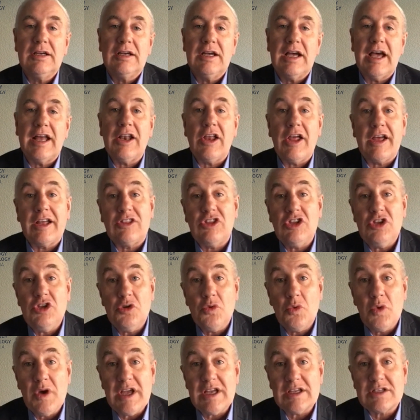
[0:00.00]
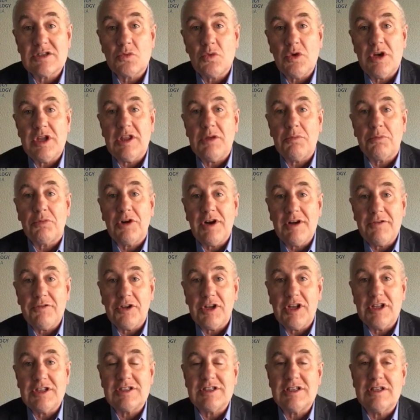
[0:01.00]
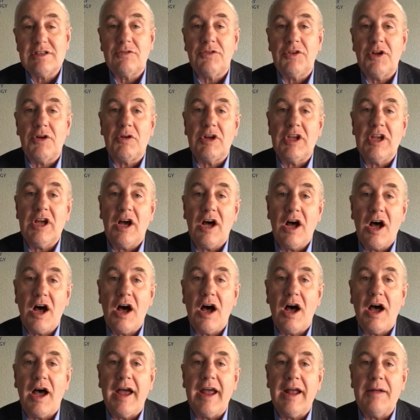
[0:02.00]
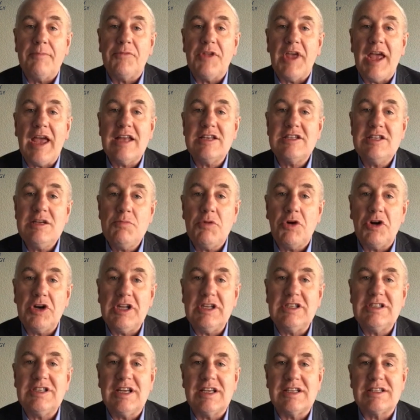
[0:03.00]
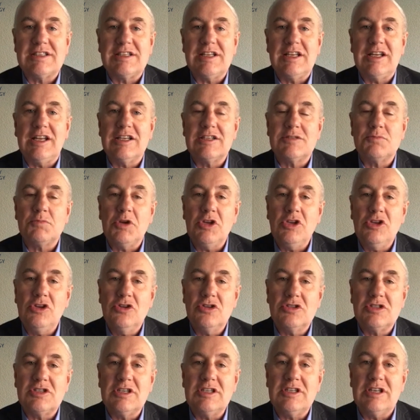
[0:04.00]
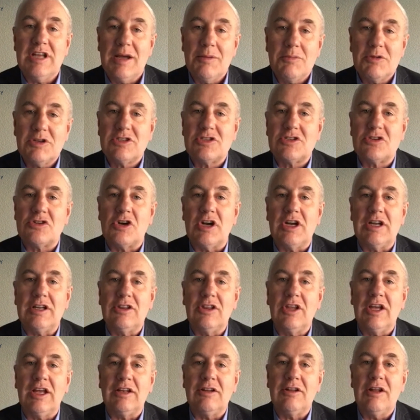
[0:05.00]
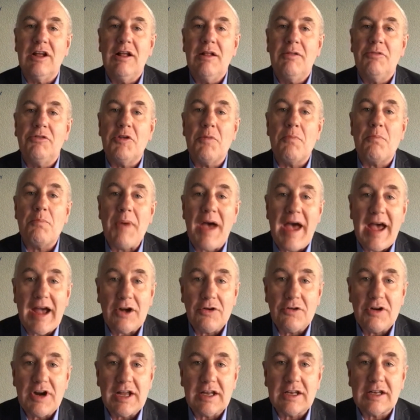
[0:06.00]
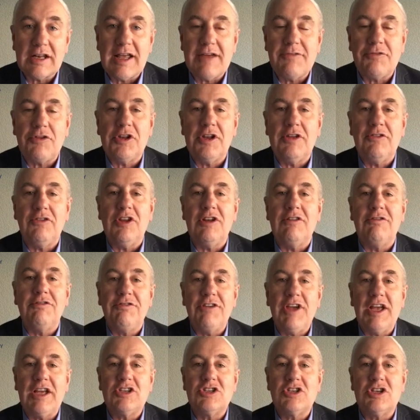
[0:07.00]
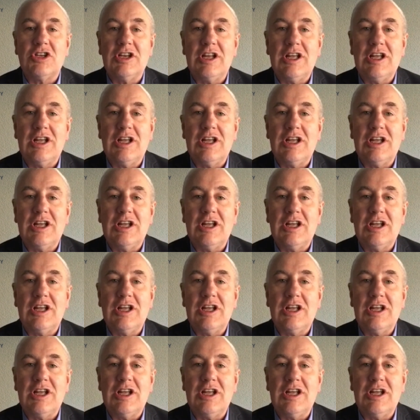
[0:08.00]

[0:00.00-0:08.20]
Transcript: Unlike the US, where the prevalence is very high, antibody testing has been used to demonstrate that the background level of infection